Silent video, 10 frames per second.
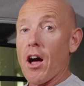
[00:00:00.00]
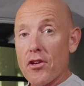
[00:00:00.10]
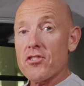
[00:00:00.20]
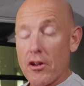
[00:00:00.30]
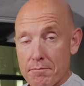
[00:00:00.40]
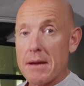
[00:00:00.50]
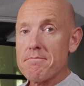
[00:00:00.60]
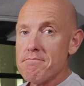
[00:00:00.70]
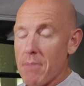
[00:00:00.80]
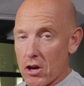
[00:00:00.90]
others have
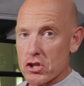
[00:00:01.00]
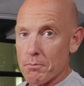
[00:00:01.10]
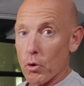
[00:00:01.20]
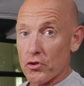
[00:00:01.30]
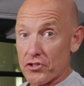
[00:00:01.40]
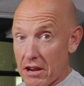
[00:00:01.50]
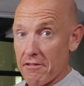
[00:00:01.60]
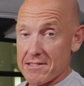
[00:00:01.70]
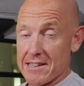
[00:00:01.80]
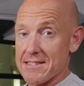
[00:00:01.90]
been much more
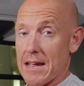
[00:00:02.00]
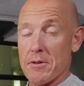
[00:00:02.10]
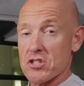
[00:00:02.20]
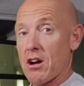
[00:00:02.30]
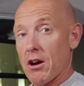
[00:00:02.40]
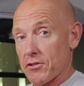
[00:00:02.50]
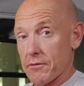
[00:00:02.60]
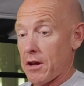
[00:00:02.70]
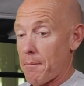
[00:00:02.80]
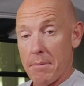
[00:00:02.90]
seriously damaged. Cars
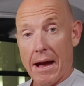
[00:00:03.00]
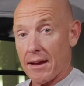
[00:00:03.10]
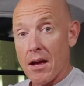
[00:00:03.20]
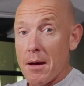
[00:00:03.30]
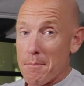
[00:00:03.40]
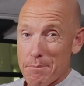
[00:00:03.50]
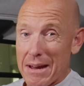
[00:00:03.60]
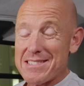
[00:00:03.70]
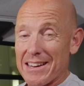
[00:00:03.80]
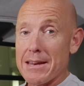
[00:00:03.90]
have come back
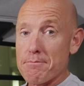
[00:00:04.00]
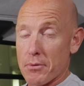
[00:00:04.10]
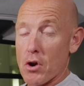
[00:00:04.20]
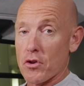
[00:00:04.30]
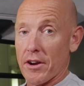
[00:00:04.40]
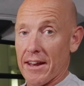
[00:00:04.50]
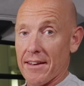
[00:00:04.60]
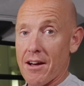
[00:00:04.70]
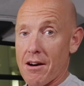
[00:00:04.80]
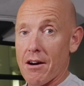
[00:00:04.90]
basically broken in
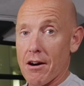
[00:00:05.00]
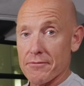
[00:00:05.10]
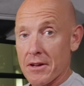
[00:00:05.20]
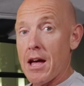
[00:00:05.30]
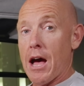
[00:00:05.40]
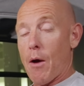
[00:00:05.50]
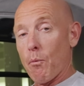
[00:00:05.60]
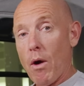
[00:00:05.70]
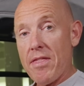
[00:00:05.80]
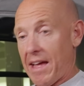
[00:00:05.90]
half.
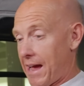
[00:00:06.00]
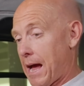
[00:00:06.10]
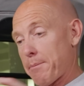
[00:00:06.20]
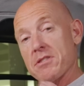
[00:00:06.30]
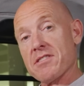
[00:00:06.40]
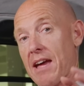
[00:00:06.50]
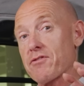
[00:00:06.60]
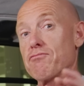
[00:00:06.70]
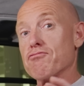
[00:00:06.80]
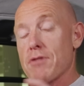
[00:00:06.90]
And when that happens, they have
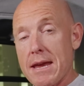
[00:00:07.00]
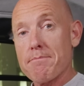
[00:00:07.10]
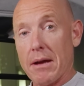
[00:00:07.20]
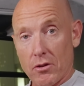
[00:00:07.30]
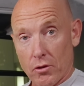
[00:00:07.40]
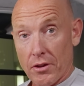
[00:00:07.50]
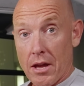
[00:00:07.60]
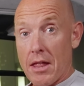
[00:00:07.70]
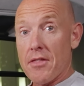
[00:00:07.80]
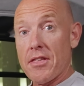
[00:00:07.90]
to rebuild
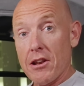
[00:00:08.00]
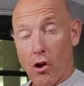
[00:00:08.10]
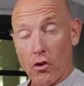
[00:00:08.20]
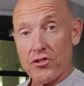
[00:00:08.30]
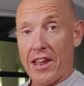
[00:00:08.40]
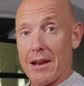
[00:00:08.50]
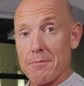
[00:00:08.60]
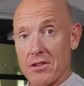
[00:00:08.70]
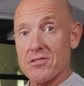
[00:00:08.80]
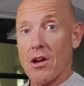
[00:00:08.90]
the lost
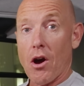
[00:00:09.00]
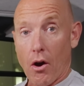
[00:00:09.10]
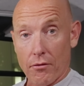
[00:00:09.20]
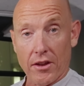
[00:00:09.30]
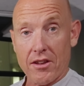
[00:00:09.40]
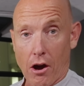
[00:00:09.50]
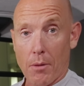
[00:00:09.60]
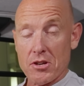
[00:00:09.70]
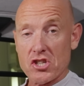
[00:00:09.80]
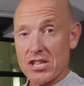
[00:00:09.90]
elements of the
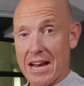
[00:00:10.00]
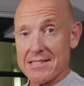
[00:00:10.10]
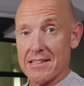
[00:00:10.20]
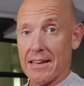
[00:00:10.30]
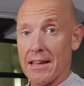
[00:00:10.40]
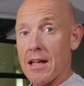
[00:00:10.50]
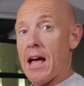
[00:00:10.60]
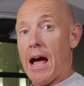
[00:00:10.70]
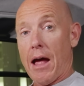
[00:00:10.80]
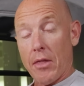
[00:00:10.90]
carbon chassis.
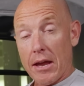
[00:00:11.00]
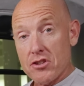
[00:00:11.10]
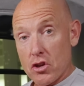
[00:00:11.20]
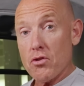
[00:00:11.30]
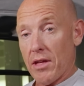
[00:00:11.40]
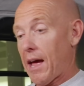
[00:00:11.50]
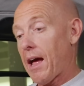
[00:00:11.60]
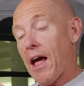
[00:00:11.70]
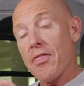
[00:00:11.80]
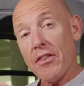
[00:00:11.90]
And they do that.
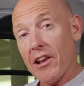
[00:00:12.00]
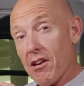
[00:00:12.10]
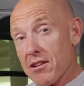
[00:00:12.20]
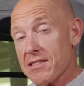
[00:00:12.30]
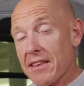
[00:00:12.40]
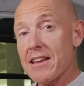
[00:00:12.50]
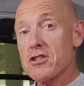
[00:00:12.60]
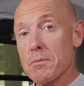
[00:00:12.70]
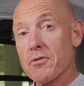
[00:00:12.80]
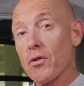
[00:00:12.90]
And then the last thing they
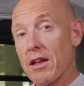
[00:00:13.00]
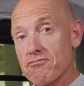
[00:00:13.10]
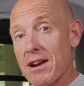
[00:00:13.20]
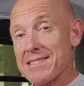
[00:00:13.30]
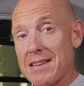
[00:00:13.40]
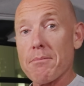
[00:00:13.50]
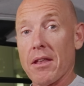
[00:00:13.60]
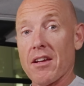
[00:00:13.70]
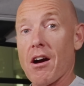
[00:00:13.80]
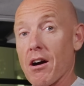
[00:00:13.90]
do before they reassemble
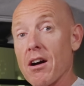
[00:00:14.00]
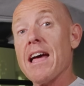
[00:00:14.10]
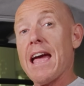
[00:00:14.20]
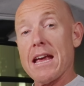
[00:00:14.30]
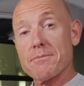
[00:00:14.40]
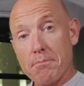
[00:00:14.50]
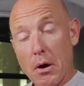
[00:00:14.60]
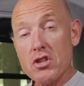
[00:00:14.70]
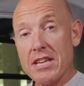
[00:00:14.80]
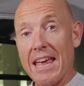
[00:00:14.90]
a car is
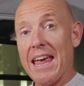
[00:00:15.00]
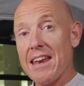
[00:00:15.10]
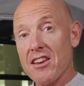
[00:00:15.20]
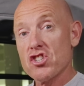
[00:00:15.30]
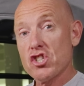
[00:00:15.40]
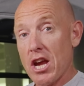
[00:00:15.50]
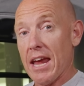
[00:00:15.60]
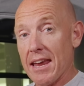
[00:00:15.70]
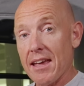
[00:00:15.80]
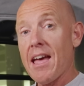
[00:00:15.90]
put it in a
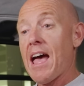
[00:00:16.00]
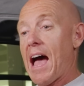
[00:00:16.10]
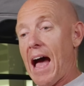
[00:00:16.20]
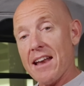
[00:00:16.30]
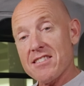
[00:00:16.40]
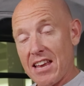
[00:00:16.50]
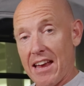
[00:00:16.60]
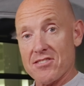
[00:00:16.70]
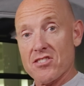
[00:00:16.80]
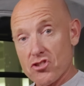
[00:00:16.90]
jig and
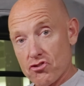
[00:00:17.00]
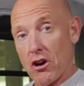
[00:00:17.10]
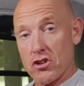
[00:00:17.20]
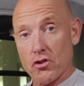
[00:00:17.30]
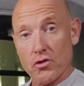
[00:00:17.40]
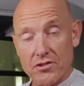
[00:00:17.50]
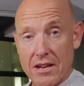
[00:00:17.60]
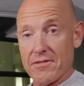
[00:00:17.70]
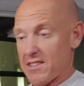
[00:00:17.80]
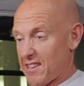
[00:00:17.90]
test the structural
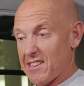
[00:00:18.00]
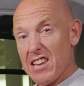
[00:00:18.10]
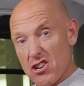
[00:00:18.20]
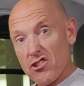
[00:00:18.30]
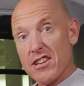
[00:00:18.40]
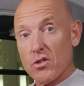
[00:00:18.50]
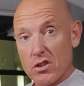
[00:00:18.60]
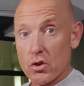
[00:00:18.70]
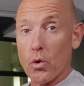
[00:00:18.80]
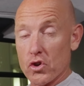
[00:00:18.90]
stiffness. They literally do a
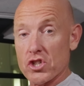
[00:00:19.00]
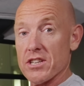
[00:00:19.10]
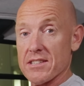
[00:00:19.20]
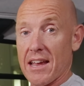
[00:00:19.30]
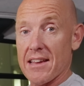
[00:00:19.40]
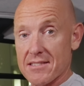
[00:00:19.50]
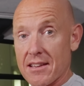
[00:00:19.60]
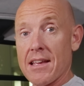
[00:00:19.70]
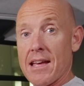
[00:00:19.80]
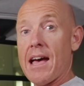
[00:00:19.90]
torsion test.
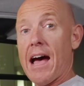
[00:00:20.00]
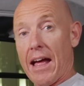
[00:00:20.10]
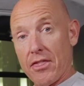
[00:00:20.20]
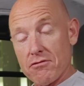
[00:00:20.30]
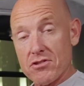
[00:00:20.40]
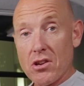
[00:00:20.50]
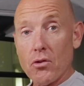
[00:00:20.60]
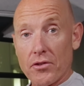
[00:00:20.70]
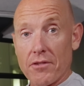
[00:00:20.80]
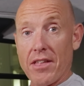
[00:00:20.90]
And the
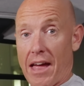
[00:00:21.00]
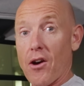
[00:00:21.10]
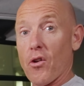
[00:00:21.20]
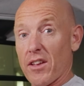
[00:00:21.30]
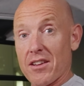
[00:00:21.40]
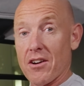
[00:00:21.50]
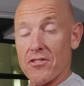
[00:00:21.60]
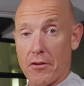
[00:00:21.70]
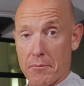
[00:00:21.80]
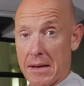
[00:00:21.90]
results of that on the cars
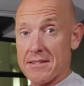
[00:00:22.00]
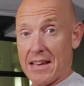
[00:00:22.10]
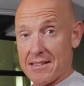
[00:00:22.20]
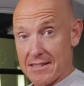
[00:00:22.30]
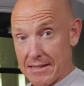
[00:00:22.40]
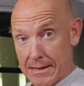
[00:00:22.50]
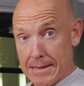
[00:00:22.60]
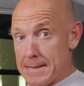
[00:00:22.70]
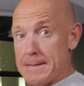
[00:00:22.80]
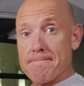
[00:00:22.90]
that have been tested,
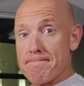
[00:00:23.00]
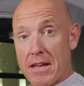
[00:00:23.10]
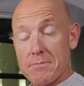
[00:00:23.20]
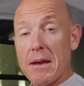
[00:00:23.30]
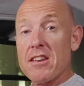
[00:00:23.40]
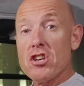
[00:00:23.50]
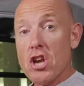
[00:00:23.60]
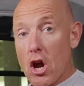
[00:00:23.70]
there's been